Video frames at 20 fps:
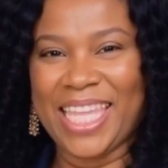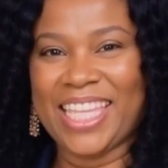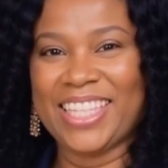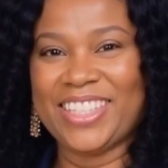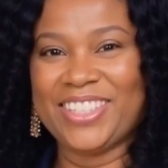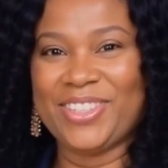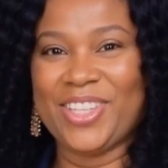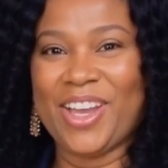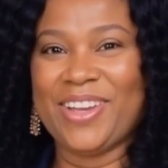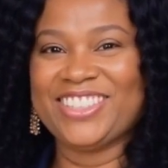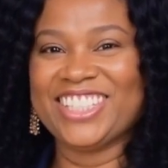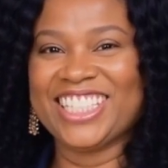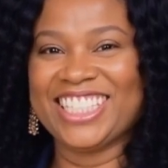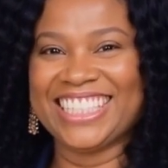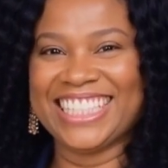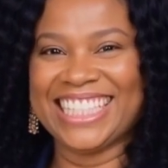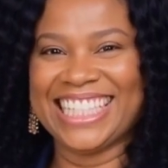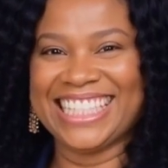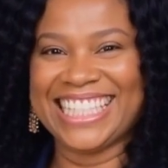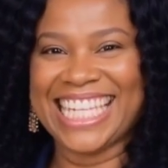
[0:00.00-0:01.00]
You don't just
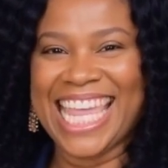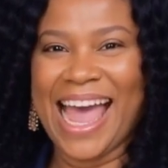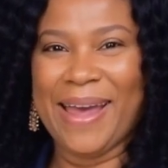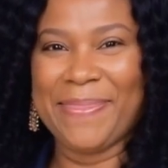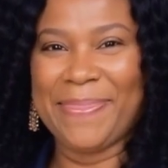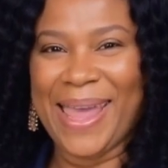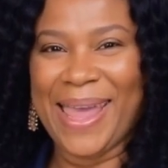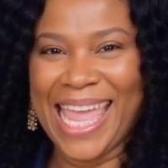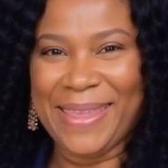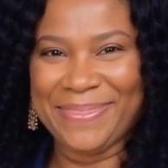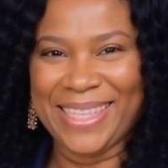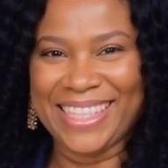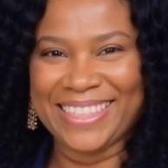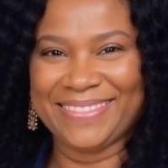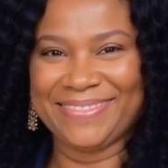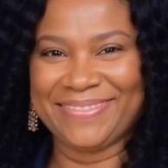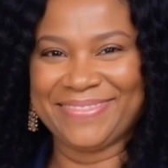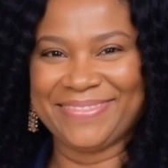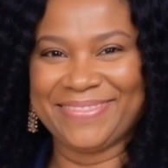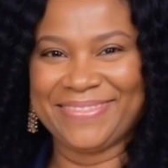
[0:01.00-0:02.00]
need a down payment.
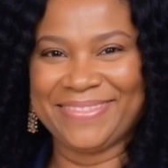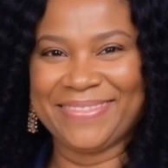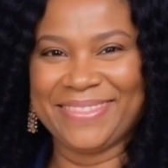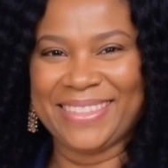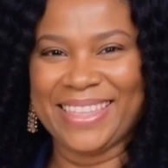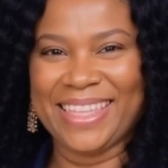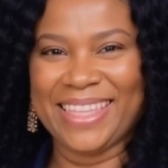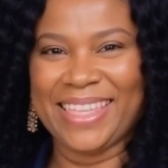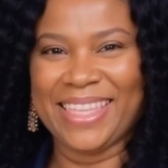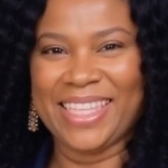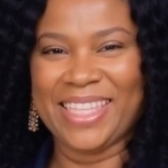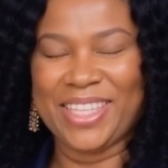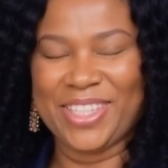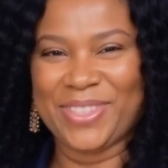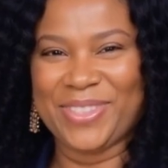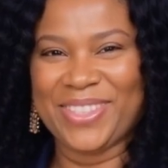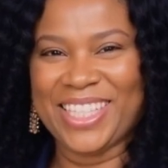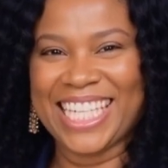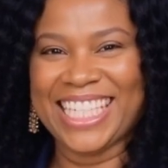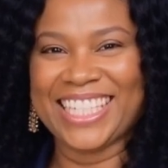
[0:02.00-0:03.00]

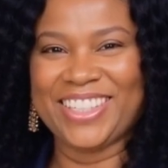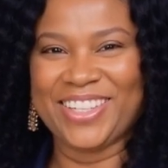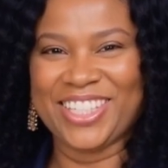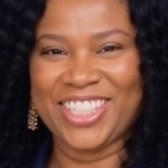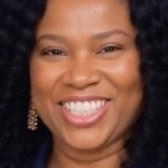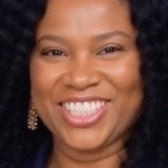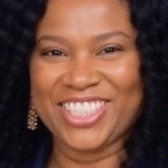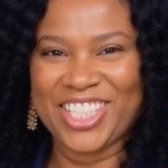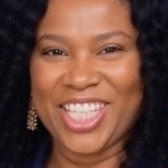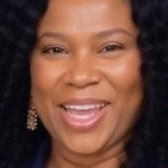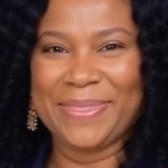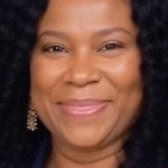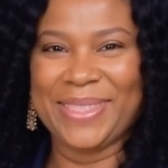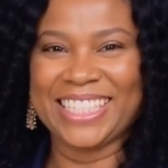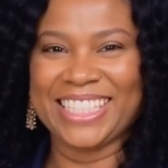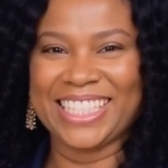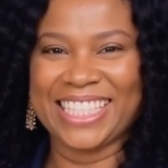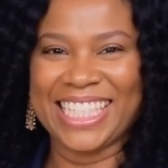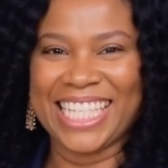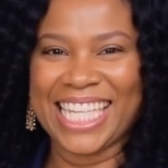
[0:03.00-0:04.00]
You need your
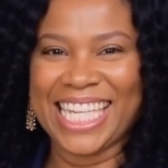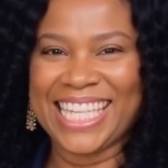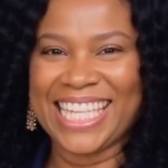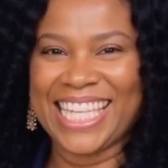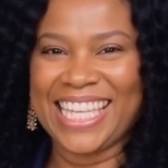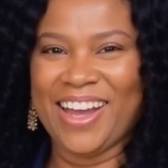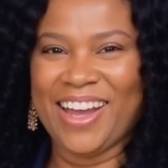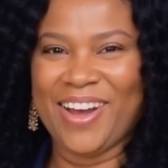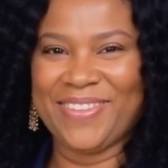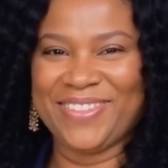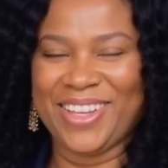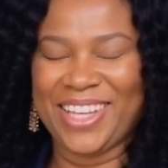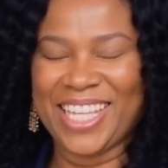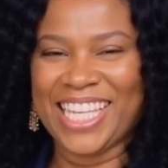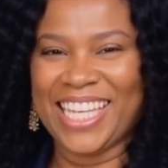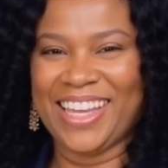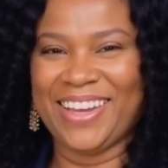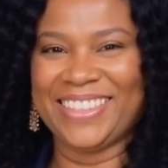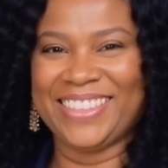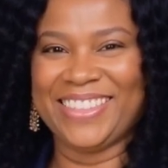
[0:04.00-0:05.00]
discernment to kick in over
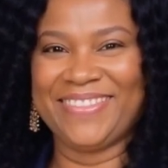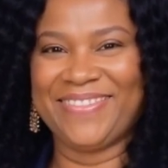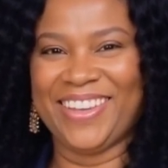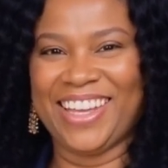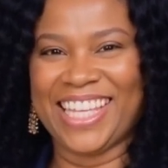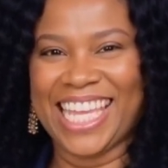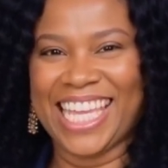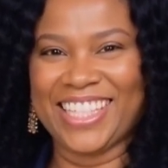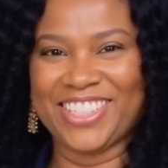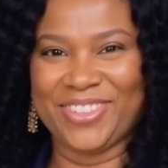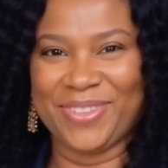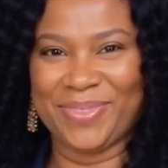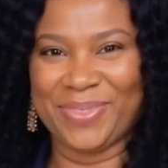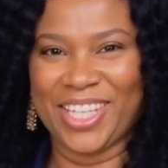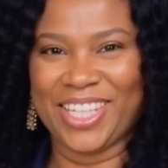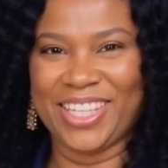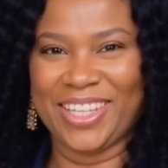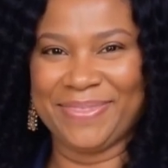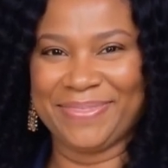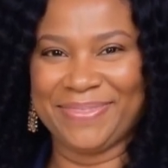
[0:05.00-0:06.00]
here in the financial
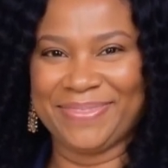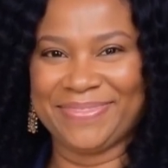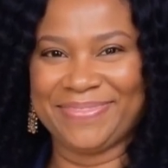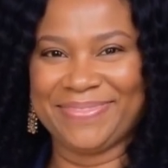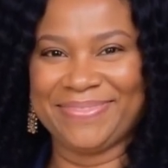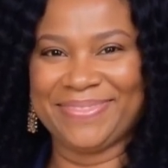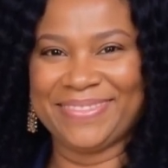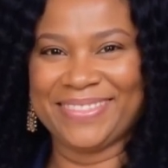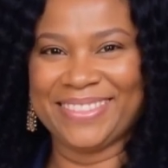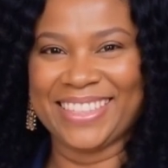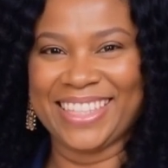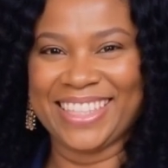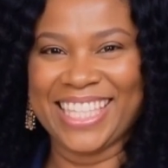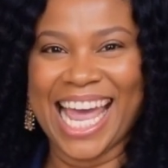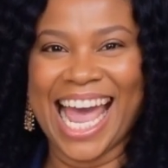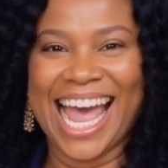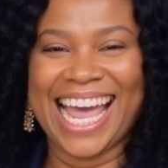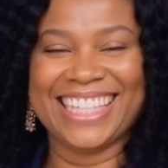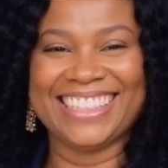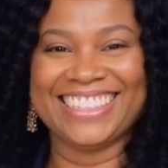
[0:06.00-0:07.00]
realm.
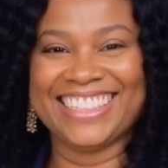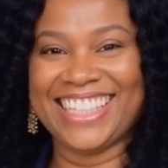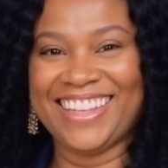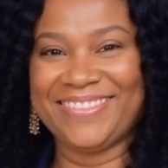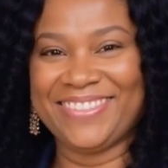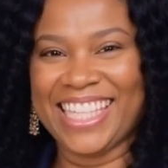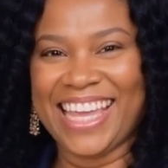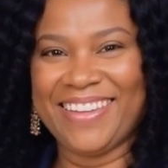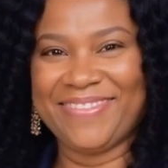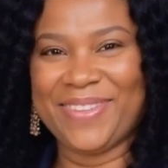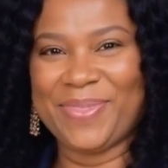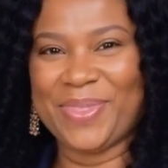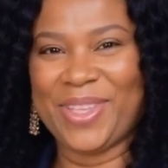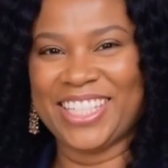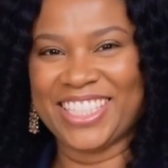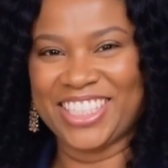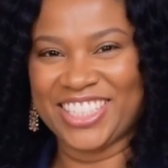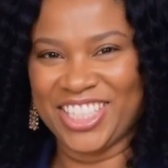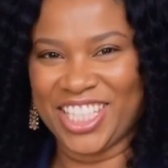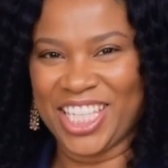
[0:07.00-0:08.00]
God has given everyone
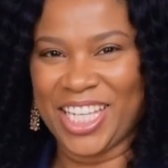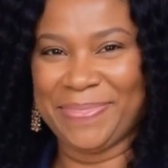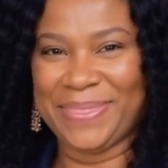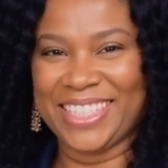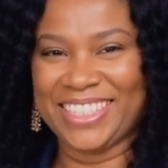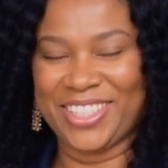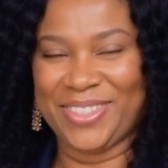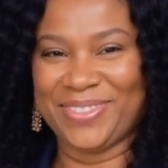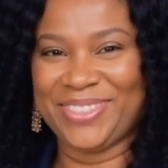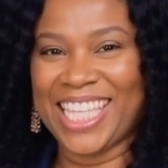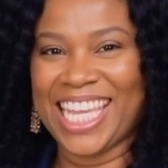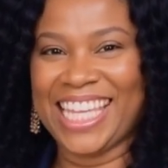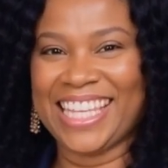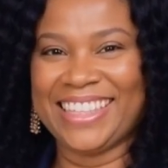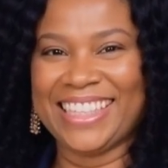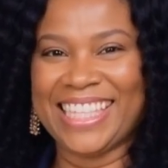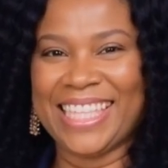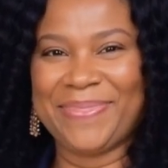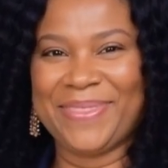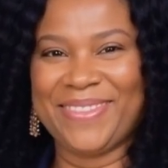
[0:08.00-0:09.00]
discernment, so take a
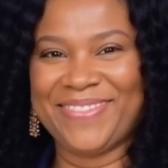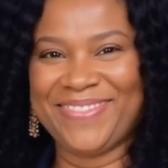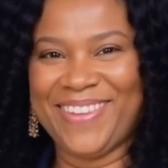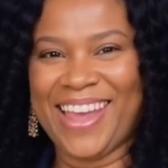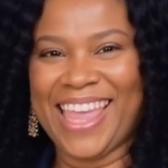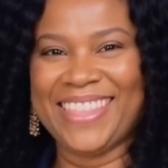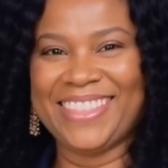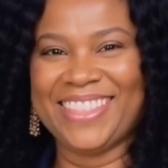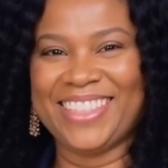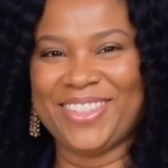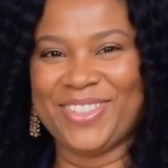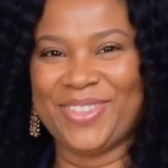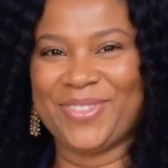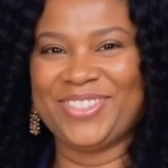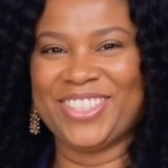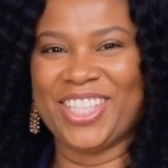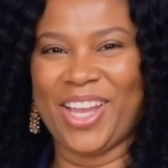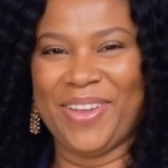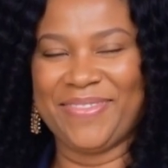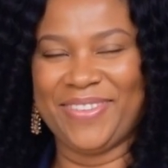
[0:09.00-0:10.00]
leap of faith and
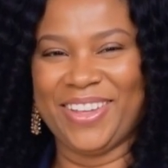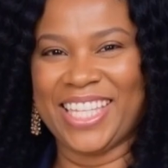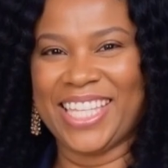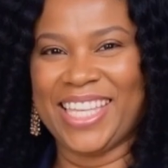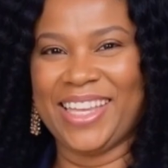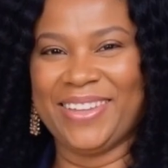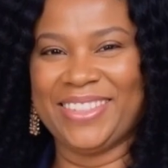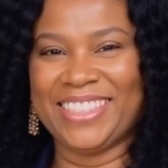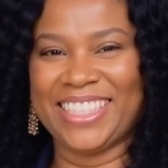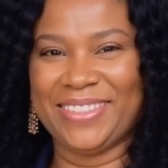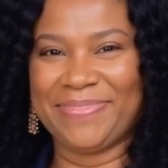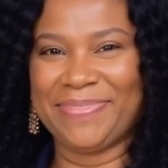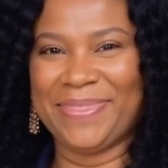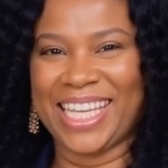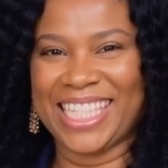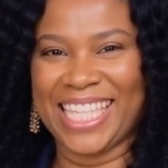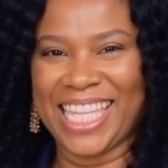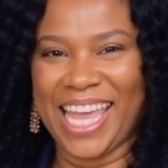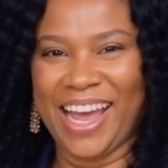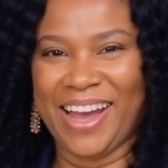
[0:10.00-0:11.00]
use it over here in this
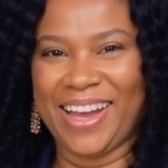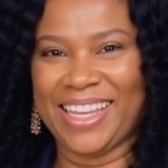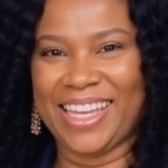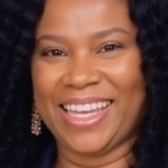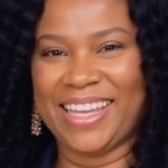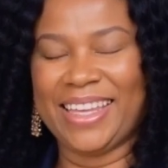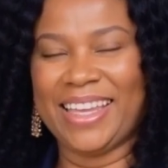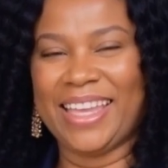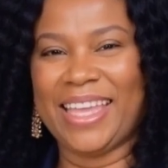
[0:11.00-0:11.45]
money area.